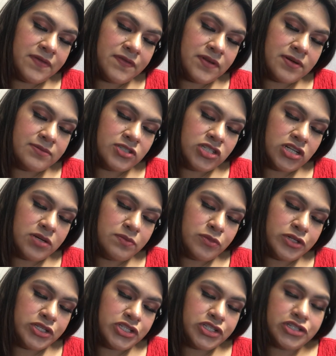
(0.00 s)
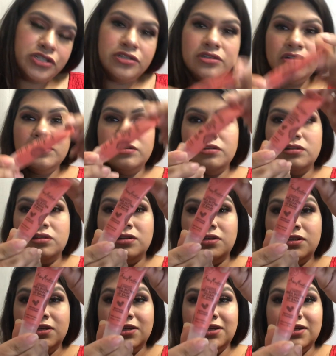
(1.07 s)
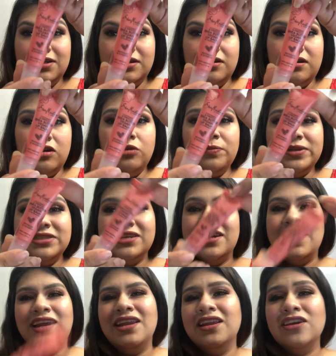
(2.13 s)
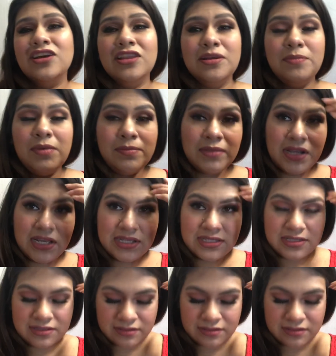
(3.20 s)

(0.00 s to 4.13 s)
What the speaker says: from Shea Moisture. I hope it's good. I need a good lip balm, guys.